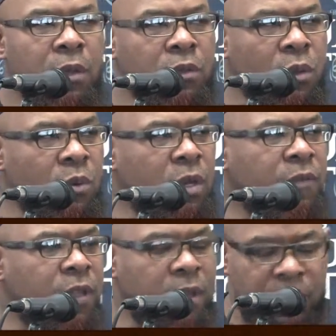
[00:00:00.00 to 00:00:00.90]
So one
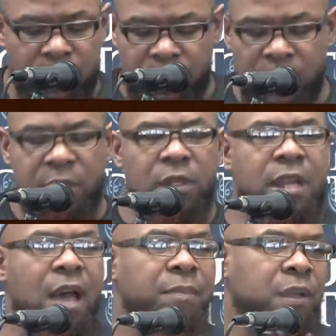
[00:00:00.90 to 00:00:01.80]
of the important
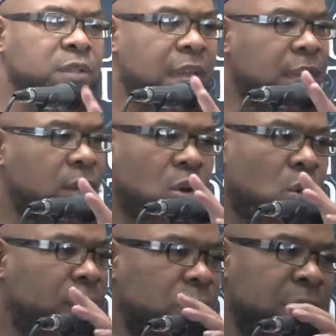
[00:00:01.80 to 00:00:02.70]
topics that can
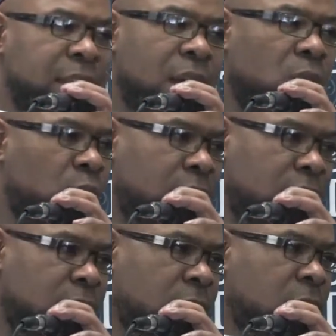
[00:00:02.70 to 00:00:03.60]
always be dealt
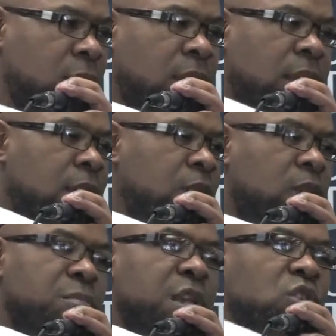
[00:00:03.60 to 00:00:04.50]
with is
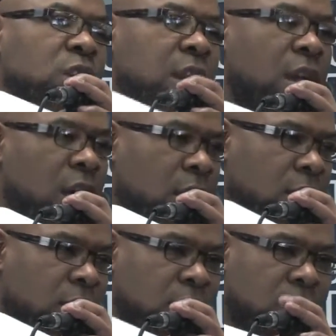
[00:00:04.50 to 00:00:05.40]
the mentioning
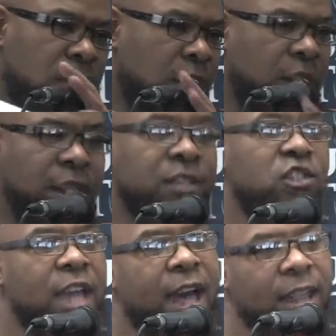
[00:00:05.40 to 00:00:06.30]
of the
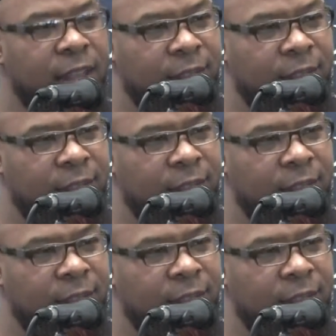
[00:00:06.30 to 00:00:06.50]
Dajjal